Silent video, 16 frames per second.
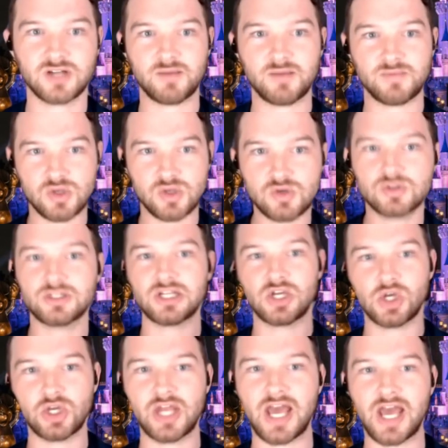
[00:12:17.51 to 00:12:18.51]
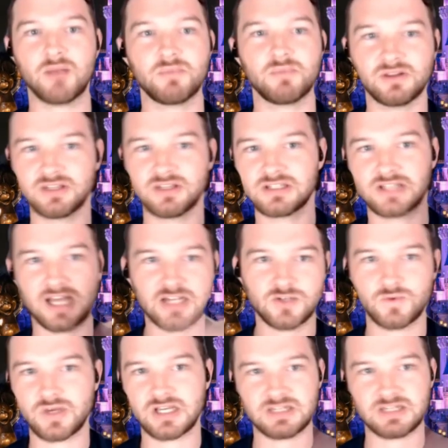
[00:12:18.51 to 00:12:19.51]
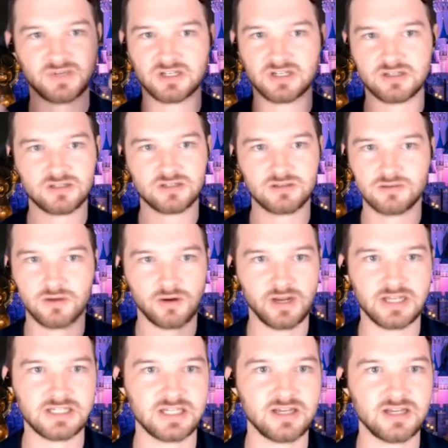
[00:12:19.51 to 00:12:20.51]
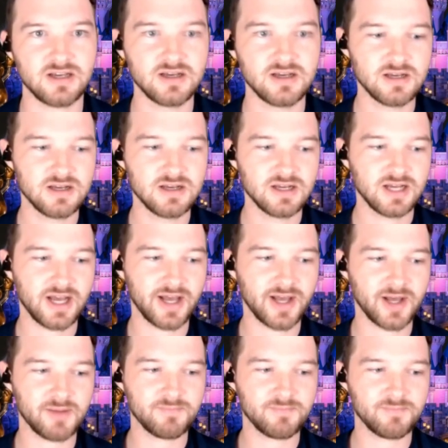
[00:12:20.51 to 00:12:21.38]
I'm usually good at. But this last week, it's been just crazy. Mm-hmm.